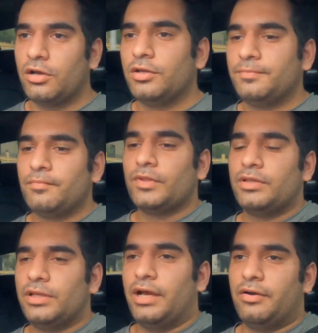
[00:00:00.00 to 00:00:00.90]

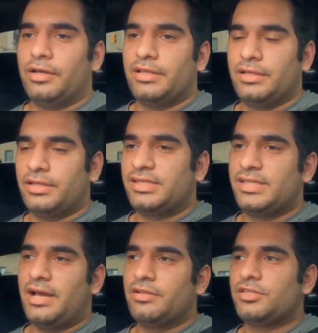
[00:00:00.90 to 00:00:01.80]
Now it
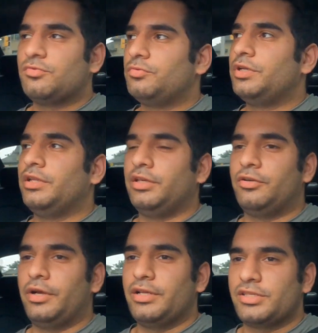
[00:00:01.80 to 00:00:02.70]
sounds really
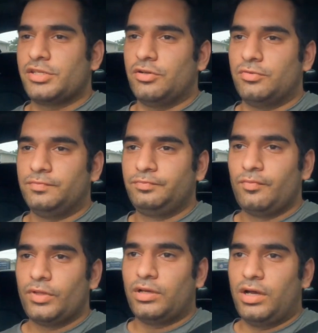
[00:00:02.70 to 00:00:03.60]
great. So
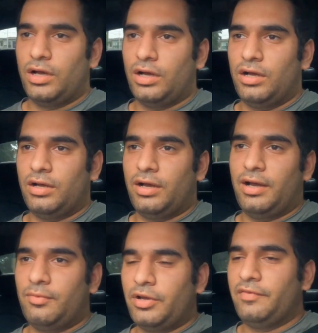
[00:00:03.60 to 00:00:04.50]

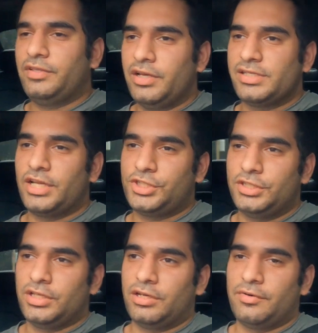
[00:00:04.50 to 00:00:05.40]
what I've done is actually
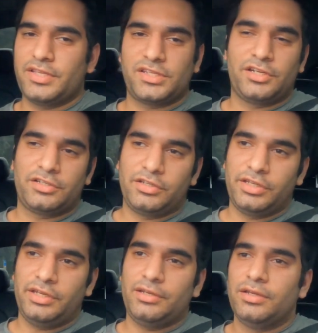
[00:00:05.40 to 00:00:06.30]
done a resonator
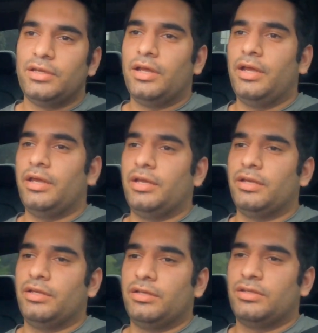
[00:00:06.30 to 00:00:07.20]
delete,
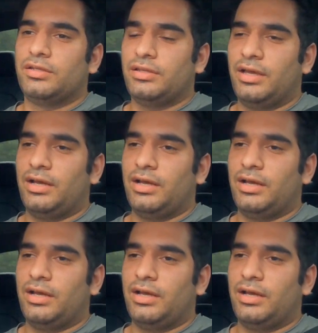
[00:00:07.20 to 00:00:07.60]
and